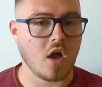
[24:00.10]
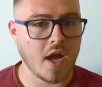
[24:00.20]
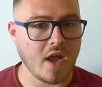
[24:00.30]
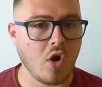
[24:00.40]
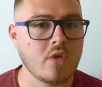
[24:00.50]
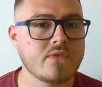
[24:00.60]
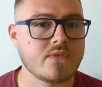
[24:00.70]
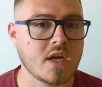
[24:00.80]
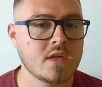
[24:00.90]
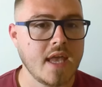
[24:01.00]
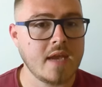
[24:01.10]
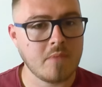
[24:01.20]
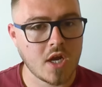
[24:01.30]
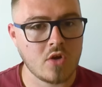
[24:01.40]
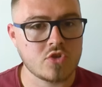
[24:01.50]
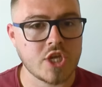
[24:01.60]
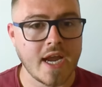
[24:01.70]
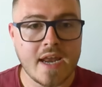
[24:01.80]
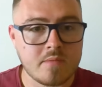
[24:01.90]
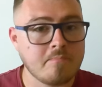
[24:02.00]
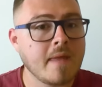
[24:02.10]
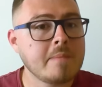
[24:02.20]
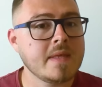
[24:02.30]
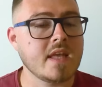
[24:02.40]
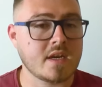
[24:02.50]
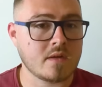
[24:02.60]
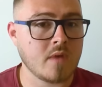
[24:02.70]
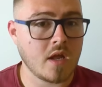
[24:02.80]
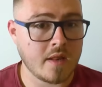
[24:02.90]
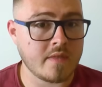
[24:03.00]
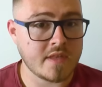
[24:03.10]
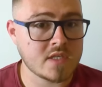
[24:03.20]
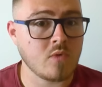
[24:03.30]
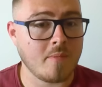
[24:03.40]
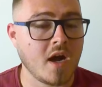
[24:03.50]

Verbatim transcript: I offer in my coaching, and maybe, and this is what I'm